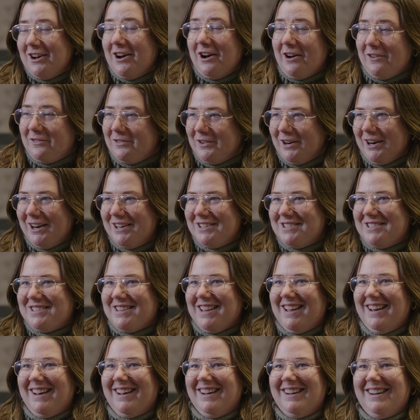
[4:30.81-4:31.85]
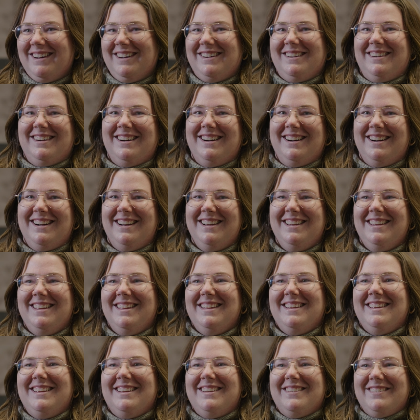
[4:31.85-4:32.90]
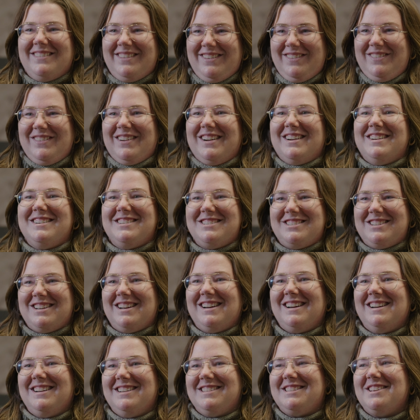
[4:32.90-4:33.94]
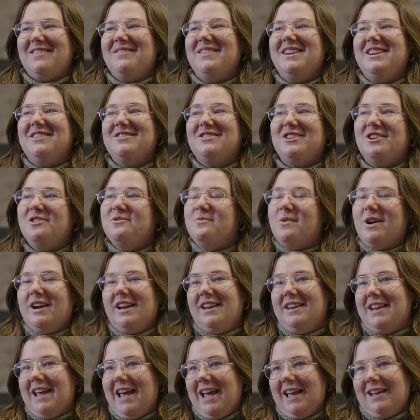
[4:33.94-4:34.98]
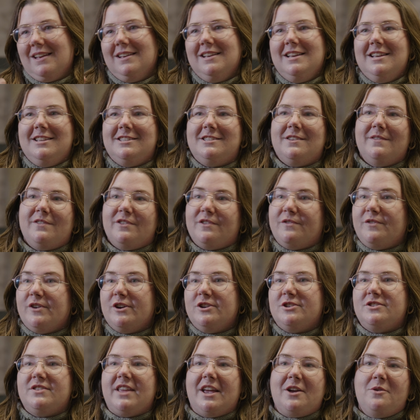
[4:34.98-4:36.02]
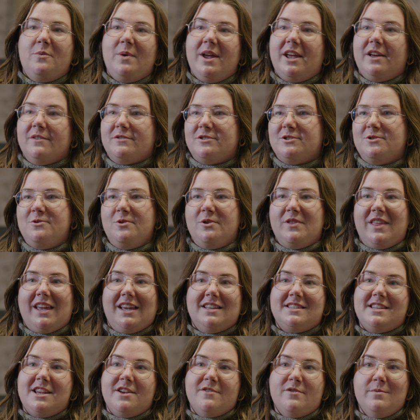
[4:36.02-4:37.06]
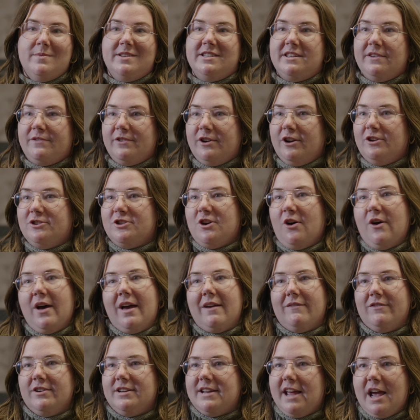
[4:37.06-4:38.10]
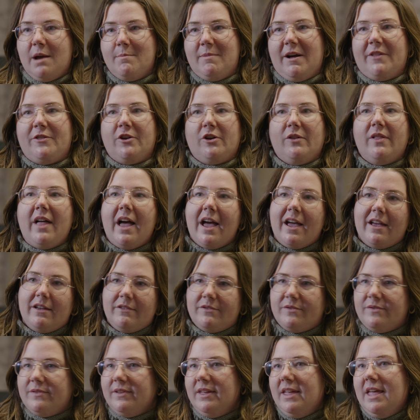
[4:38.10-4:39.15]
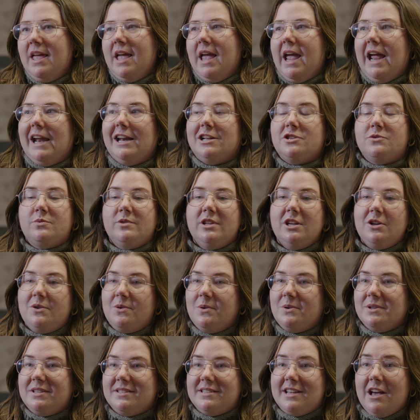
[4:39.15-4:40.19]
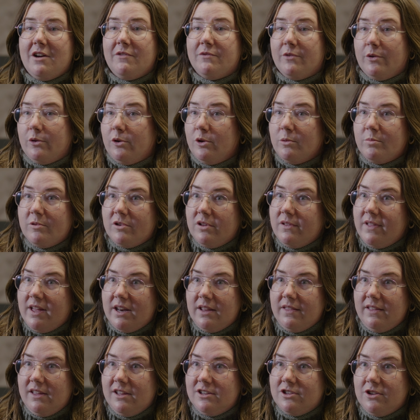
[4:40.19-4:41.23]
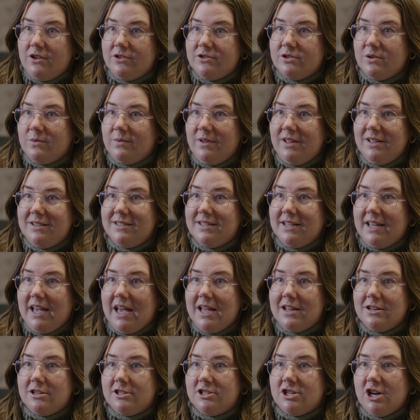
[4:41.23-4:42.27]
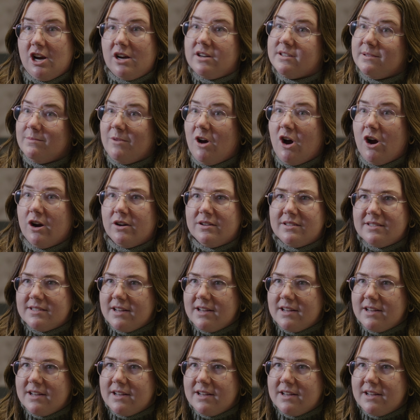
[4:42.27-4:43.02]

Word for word: offer. We have some chapters to go through. For sure. And so we usually do one a day. So mm-hmm. for the mm-hmm. first like week of school, they get to hear from a different adult every day about their life. and it's really cool to see how vulnerable a lot of the adults are willing to get and share some hard